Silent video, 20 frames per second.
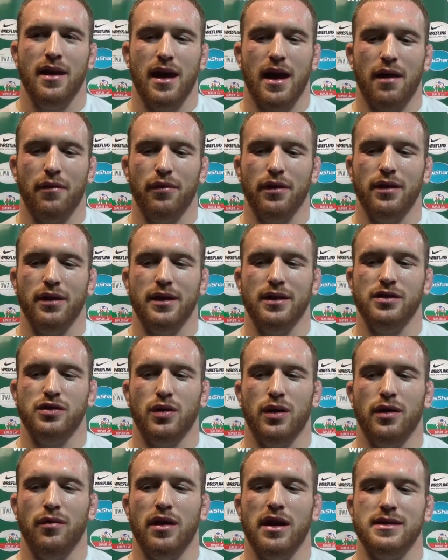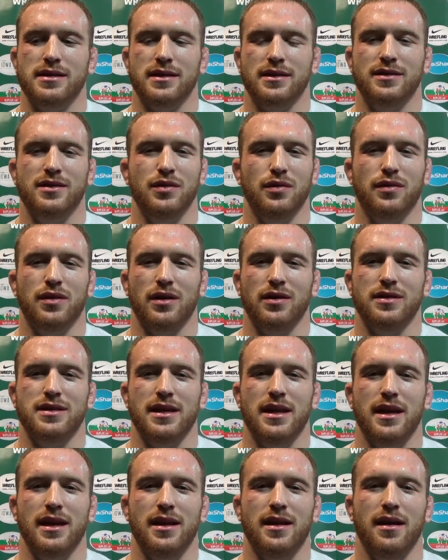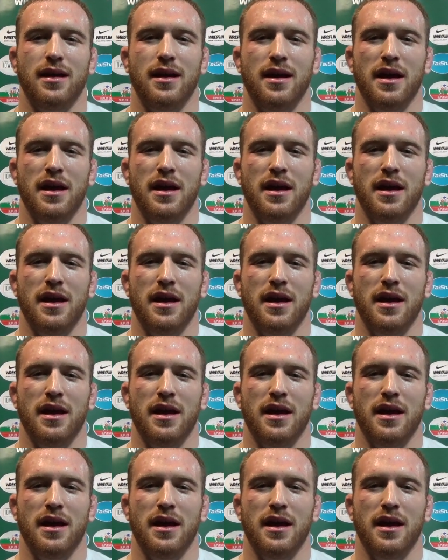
I really enjoy wrestling 213.